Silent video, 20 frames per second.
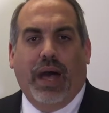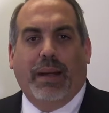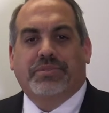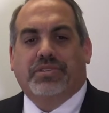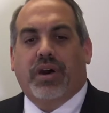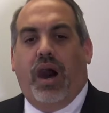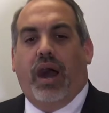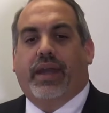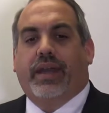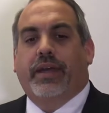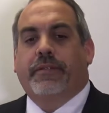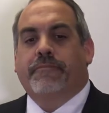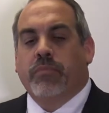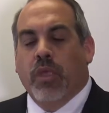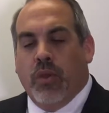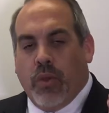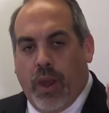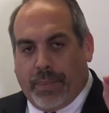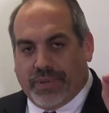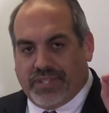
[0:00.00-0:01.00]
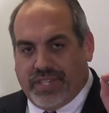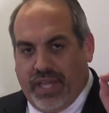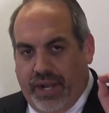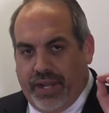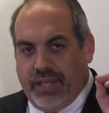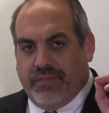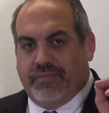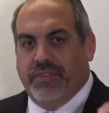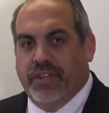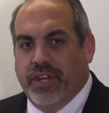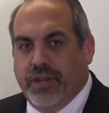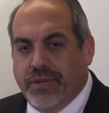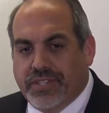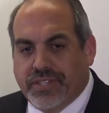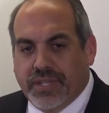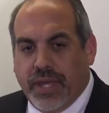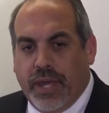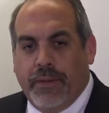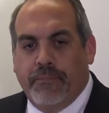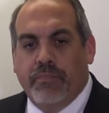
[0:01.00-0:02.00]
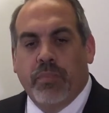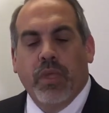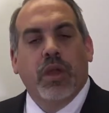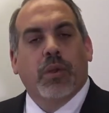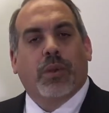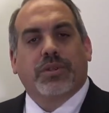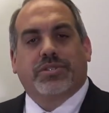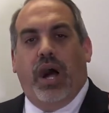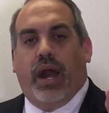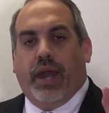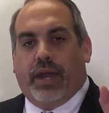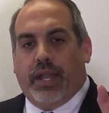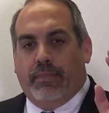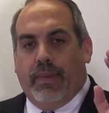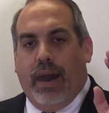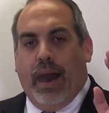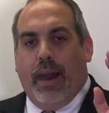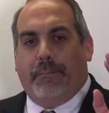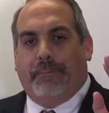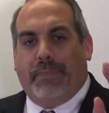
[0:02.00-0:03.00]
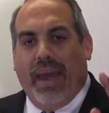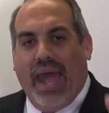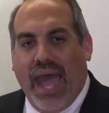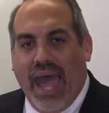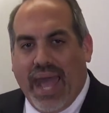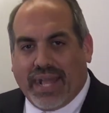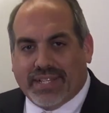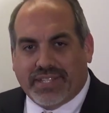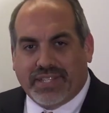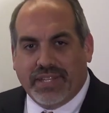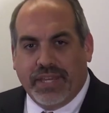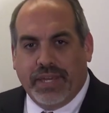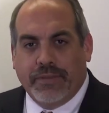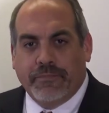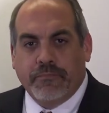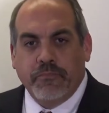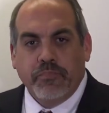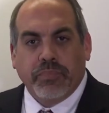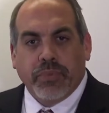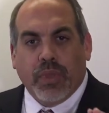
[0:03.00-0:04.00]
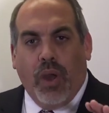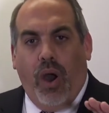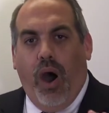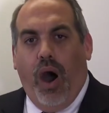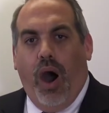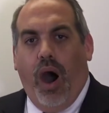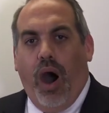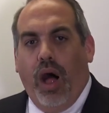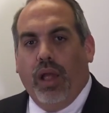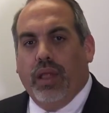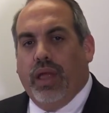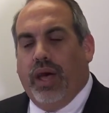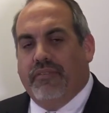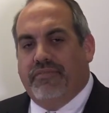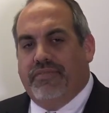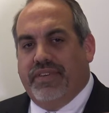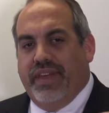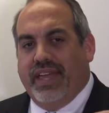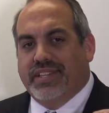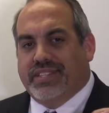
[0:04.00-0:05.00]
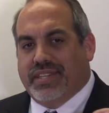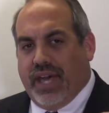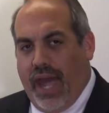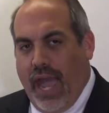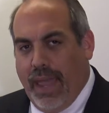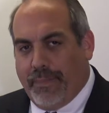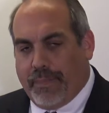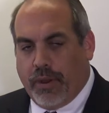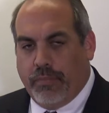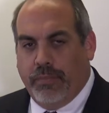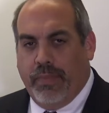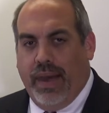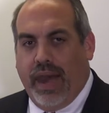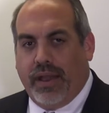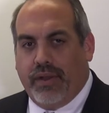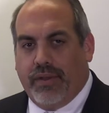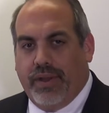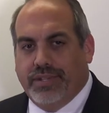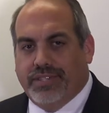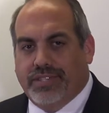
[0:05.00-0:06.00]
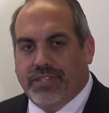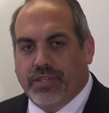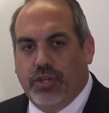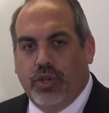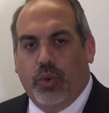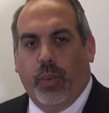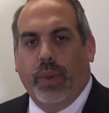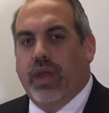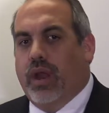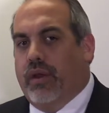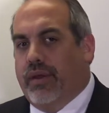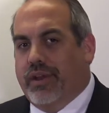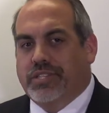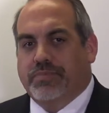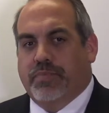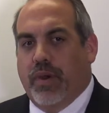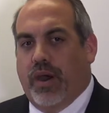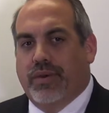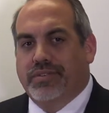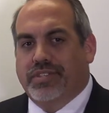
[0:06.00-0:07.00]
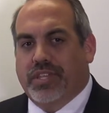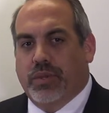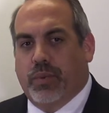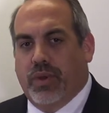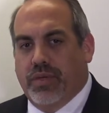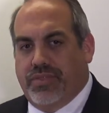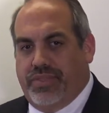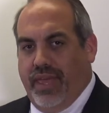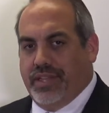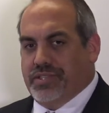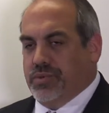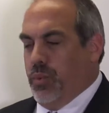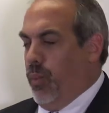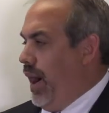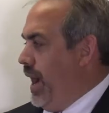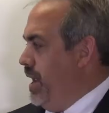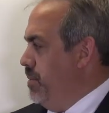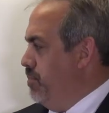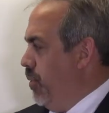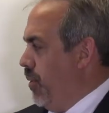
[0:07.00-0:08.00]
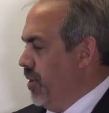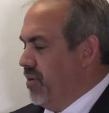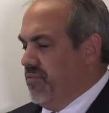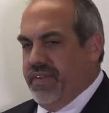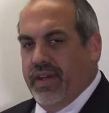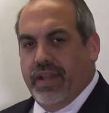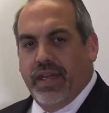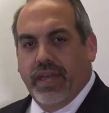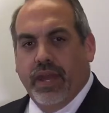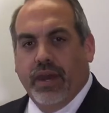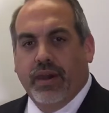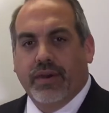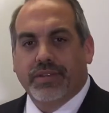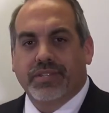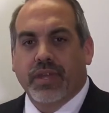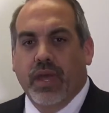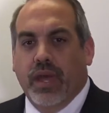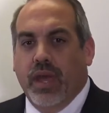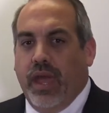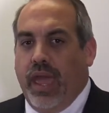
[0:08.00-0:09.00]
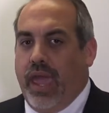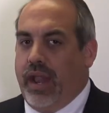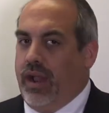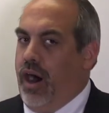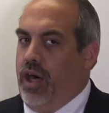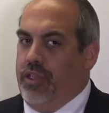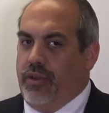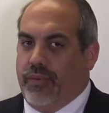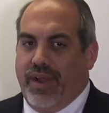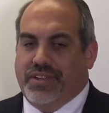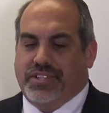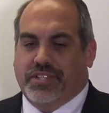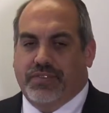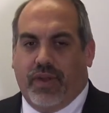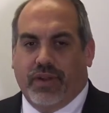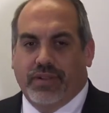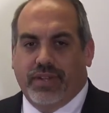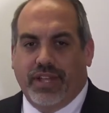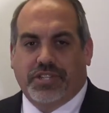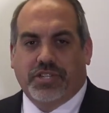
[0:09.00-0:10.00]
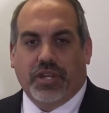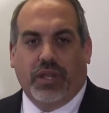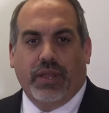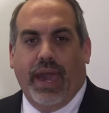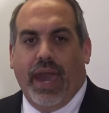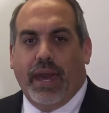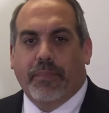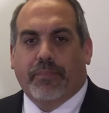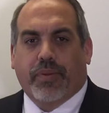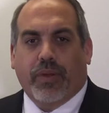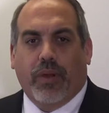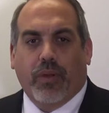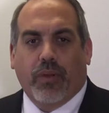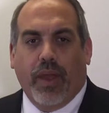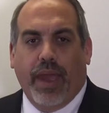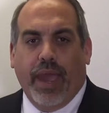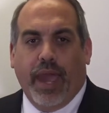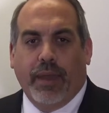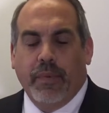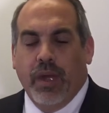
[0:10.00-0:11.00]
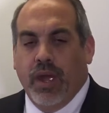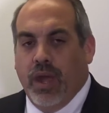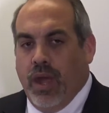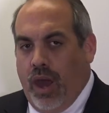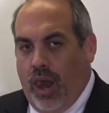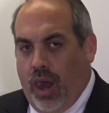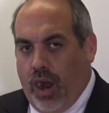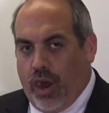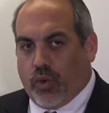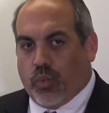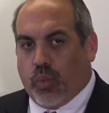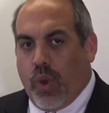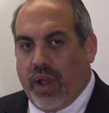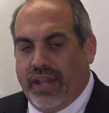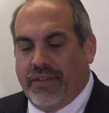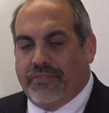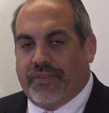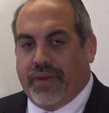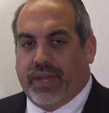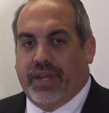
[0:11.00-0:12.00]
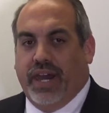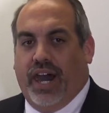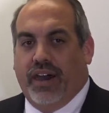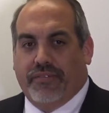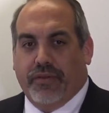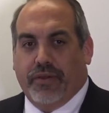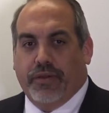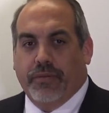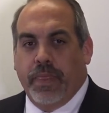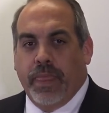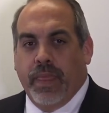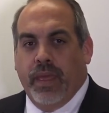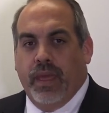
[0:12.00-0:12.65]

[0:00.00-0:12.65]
I'm talking Representative Newsome, we're talking about Paxton, all of these hyper moderates who we are exposing with these whiteboard videos and all the rest of our digital ad program are running for cover.